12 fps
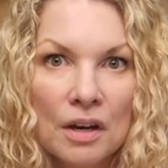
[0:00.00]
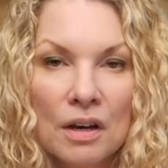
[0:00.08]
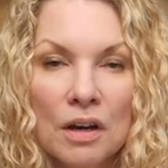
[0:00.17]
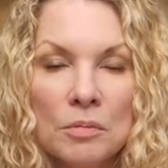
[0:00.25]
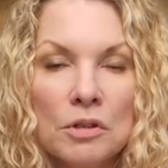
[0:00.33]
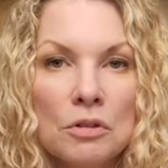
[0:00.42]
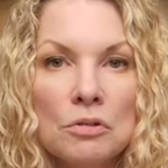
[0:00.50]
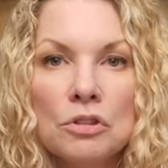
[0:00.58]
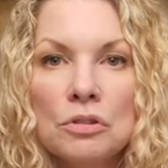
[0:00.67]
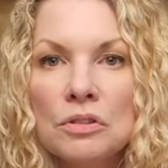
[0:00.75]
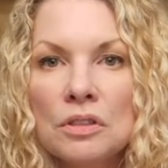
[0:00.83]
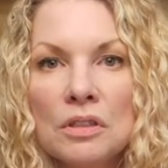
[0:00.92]
Um, you know,
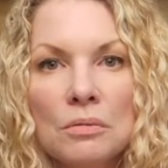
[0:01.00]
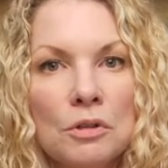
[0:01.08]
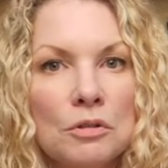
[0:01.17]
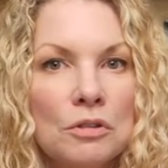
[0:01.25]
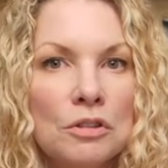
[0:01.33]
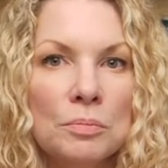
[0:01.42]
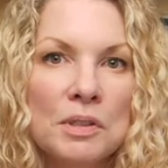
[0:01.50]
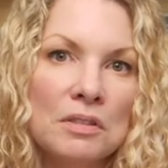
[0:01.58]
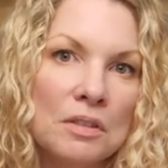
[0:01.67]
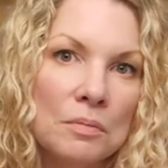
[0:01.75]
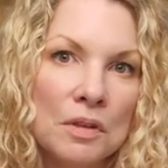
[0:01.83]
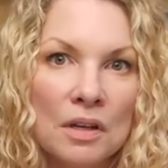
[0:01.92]
choosing whether to speed
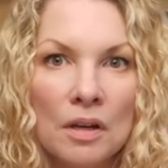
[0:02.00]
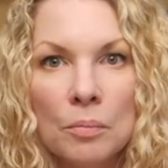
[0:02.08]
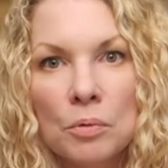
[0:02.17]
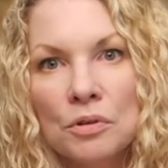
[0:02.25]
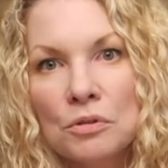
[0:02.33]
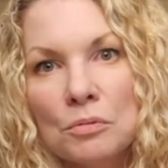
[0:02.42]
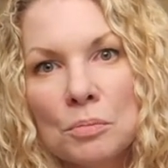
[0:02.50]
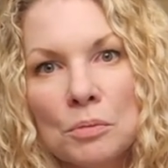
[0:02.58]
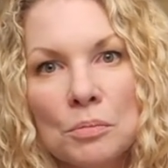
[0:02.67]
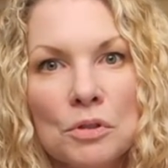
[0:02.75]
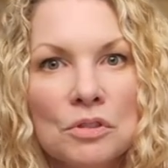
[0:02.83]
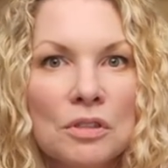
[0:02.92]
something up, whether to
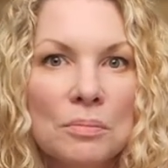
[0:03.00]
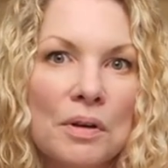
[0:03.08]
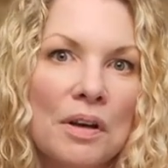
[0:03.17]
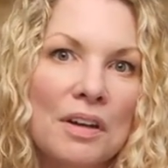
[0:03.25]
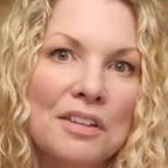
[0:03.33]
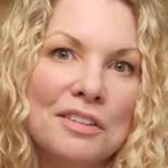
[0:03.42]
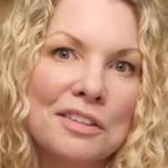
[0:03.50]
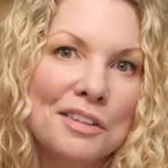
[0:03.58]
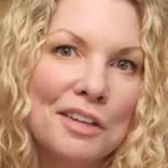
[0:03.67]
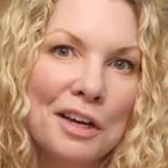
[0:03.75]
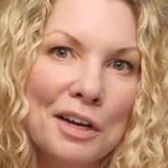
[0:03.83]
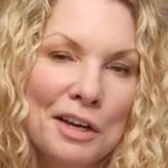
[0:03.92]
put music behind
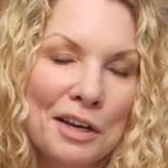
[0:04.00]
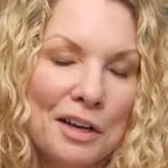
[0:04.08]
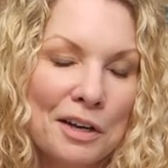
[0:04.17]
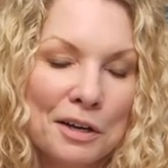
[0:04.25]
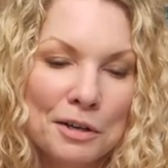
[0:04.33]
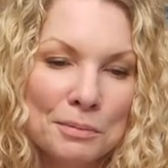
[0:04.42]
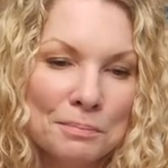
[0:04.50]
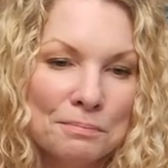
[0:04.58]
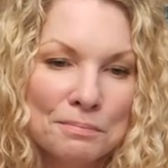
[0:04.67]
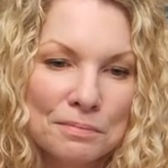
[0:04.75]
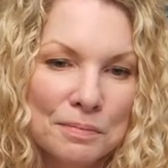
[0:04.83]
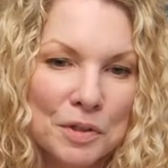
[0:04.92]
it,
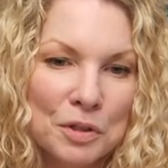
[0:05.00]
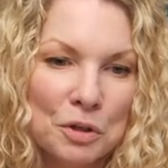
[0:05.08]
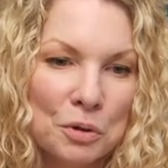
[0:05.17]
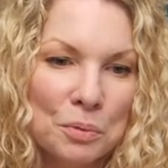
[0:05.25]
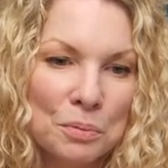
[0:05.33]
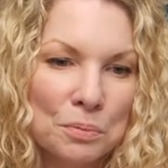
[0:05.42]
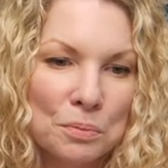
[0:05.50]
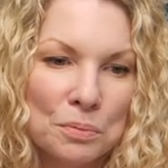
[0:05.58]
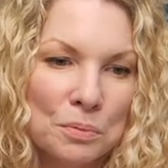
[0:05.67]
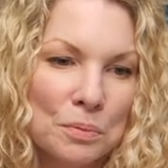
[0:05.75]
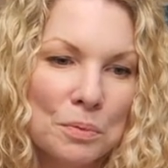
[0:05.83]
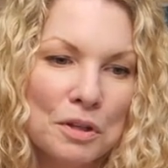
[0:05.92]
um, you know,
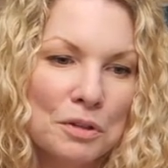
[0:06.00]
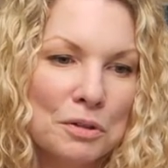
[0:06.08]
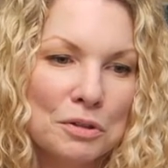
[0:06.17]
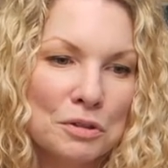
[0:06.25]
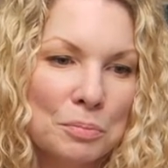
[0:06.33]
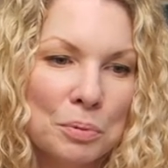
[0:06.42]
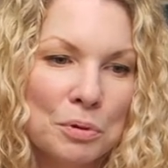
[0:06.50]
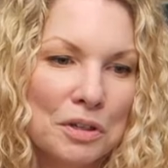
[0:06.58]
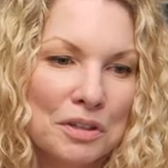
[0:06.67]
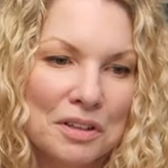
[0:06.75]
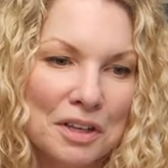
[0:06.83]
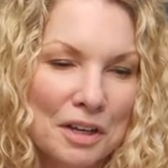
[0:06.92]
whether to
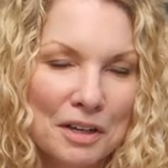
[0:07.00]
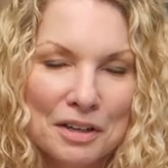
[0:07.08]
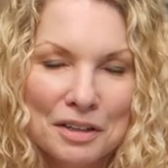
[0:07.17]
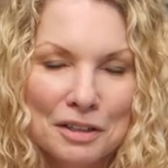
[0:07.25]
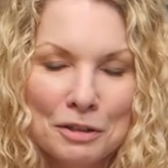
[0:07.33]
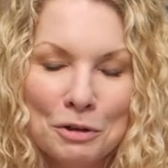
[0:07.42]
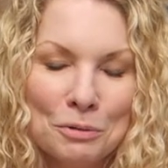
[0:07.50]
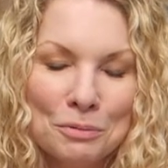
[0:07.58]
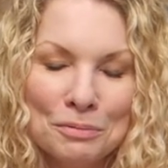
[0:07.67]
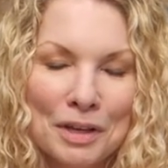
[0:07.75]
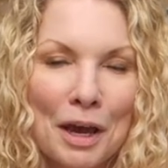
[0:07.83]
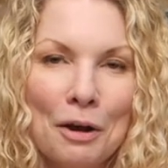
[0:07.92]
put you
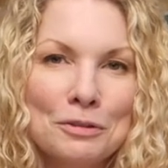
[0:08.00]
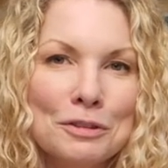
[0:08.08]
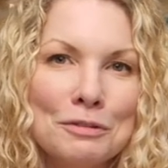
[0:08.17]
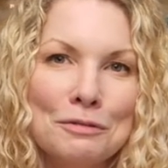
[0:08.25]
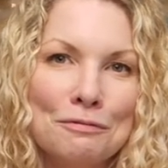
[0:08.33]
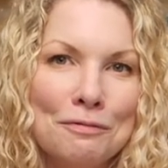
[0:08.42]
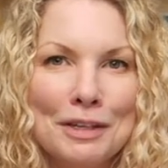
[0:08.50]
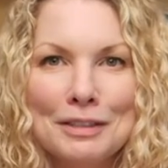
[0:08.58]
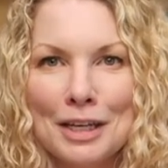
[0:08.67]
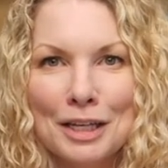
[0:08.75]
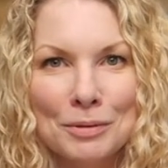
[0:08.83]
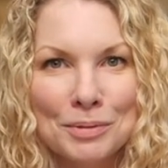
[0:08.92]
know, counts of
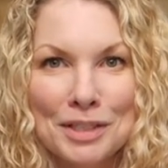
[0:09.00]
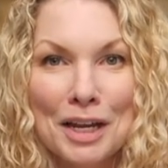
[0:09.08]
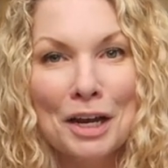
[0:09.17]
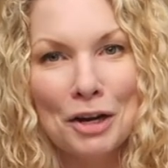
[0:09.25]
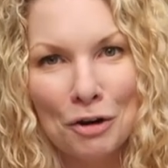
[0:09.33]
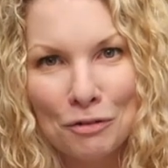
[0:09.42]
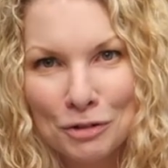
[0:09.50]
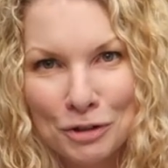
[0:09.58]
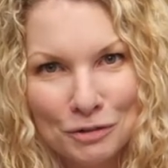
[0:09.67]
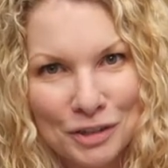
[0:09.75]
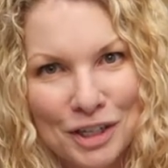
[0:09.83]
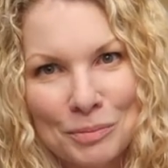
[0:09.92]
things I keep saying over and
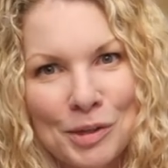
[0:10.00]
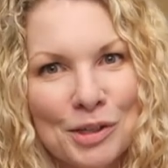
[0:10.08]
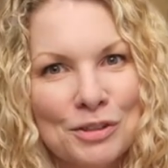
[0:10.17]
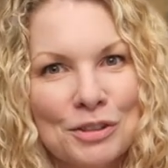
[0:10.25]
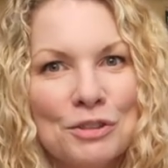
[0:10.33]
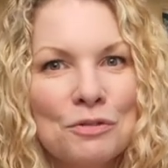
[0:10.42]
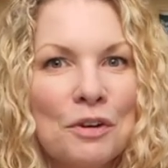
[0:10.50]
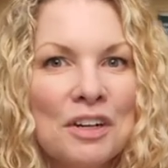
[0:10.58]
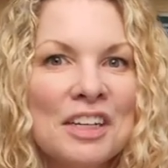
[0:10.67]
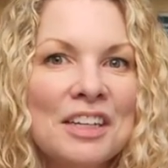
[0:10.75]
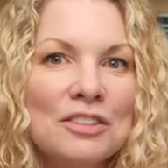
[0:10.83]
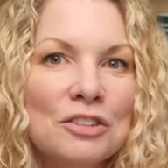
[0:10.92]
over again because it's
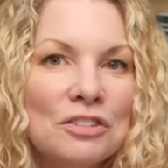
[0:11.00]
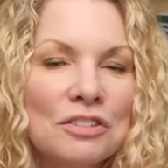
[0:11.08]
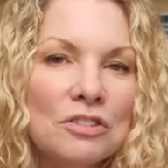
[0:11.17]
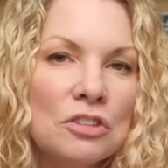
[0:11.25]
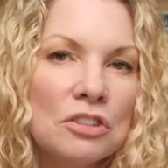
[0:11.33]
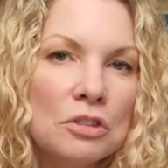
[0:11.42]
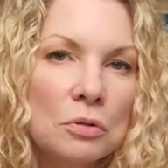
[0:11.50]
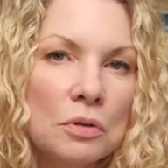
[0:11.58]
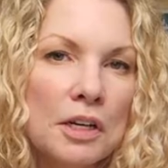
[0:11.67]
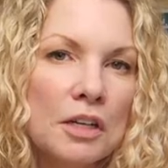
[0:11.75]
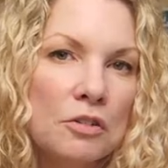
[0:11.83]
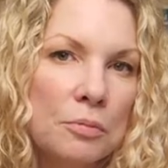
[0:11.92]
funny. Just just the
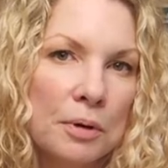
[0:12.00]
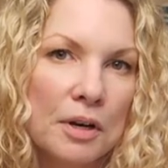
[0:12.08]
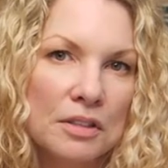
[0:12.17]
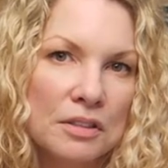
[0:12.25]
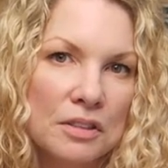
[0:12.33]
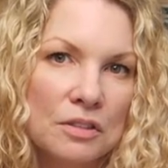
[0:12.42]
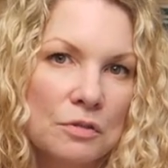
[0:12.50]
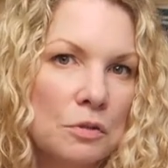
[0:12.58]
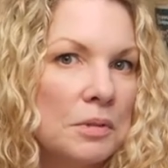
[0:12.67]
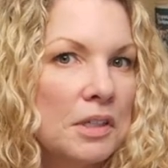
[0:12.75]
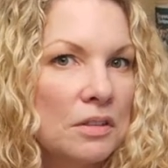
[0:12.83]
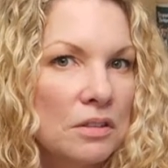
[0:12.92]
creative process for
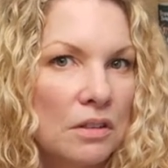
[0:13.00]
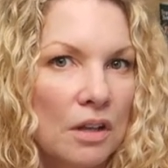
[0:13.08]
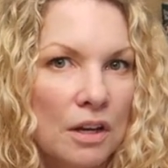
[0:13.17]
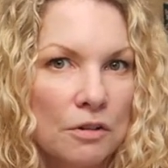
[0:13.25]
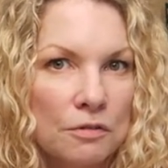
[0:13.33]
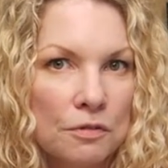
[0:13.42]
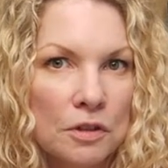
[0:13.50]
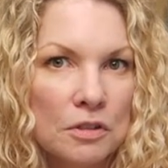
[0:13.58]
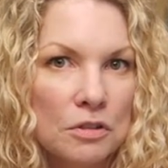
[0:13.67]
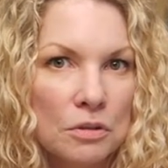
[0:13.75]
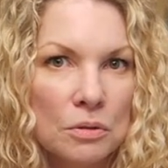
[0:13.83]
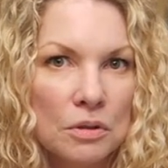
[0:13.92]
me is a lot of fun,
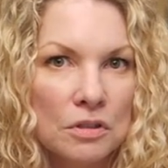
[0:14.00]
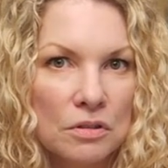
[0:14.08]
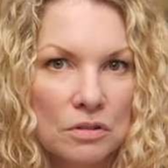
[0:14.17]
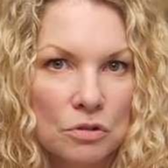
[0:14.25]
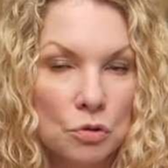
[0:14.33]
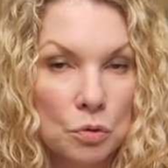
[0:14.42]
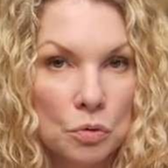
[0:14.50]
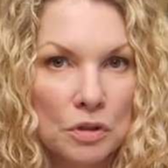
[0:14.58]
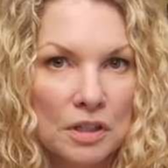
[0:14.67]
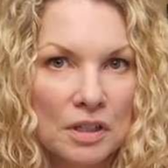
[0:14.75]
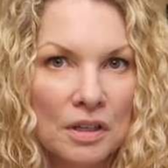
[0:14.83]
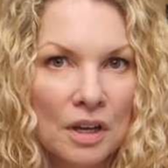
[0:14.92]
so it's
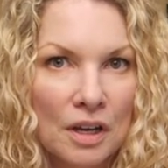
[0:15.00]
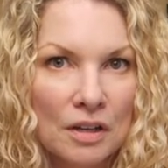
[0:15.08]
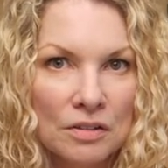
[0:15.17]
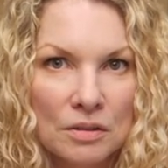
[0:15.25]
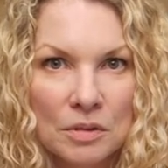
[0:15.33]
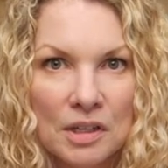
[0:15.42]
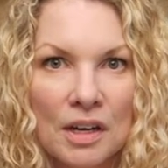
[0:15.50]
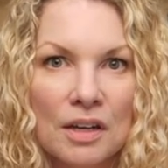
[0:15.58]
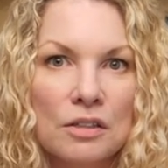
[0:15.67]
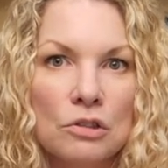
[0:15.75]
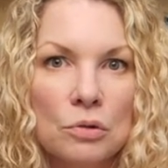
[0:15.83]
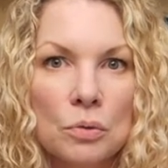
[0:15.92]
truly something
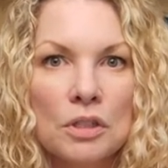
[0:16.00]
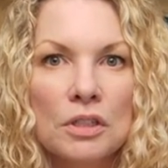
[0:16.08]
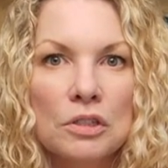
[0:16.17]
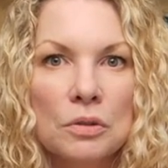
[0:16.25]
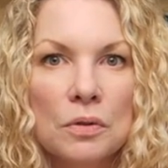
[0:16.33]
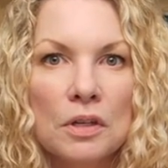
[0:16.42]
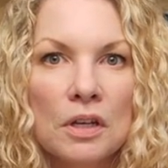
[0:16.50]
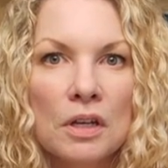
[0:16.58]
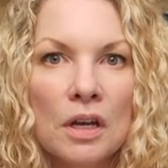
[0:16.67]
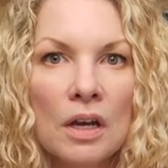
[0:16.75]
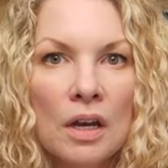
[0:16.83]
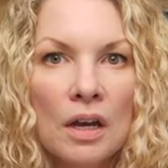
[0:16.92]
I enjoy
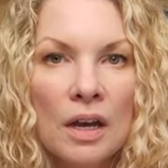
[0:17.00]
doing.